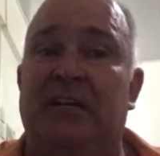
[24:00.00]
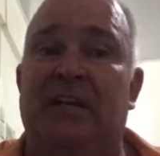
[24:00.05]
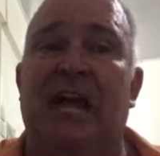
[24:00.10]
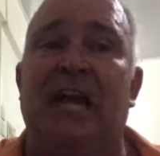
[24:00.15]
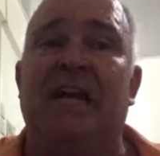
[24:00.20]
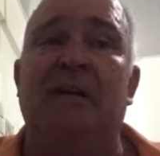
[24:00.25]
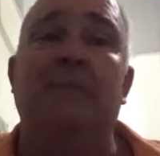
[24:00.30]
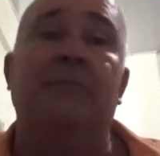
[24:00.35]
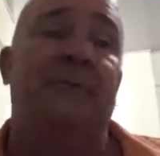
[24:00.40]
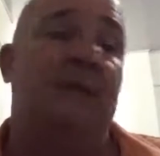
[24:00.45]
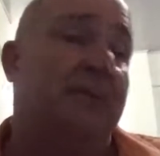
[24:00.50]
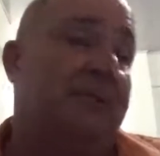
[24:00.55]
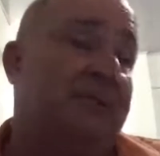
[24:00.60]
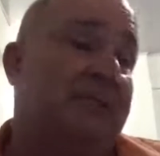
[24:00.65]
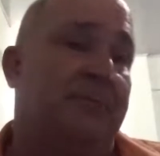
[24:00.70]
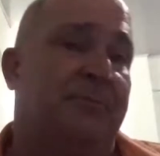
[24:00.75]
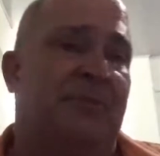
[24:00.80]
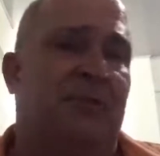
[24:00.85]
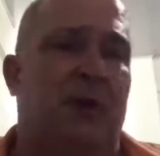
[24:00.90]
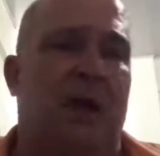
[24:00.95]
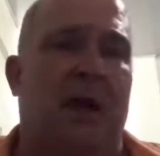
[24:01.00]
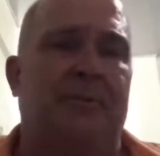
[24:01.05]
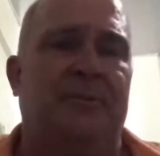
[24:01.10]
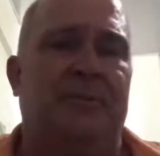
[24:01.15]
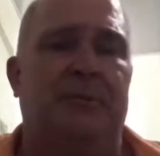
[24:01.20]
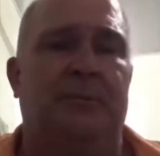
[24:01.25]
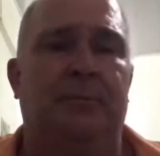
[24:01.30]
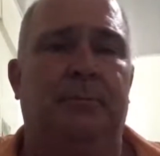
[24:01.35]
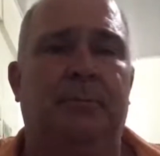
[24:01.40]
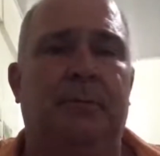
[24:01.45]
like them, then subscribe
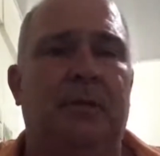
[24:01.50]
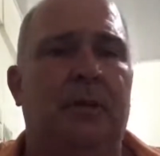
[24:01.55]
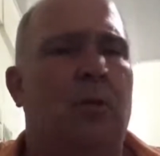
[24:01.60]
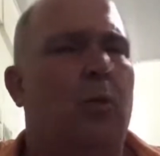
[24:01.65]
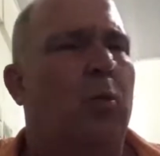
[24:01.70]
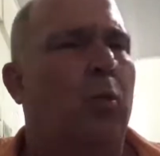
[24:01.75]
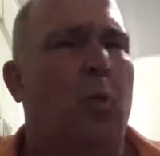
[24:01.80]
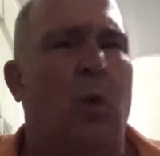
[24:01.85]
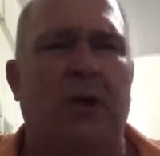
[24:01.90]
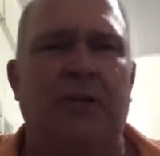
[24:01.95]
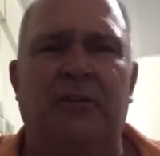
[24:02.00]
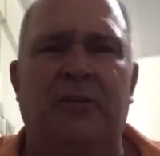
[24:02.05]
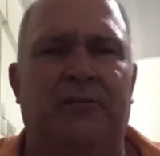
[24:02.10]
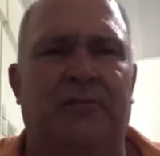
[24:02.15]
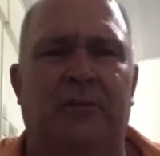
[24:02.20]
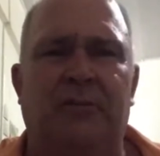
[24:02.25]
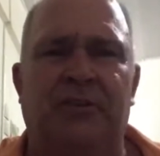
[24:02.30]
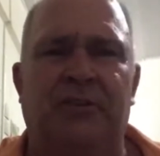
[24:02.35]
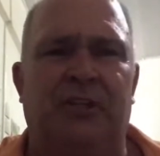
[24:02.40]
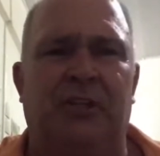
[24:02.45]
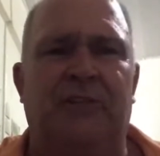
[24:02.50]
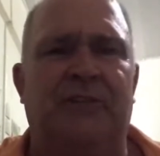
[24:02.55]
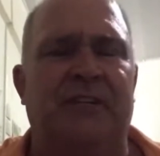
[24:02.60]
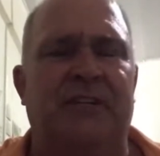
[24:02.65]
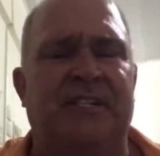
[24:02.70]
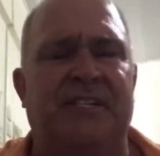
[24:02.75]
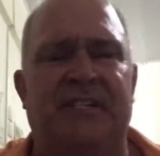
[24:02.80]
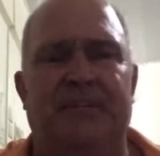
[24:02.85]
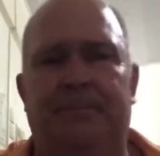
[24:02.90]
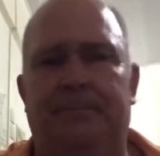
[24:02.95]
to them. Wonderful
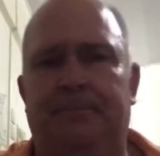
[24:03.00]
service.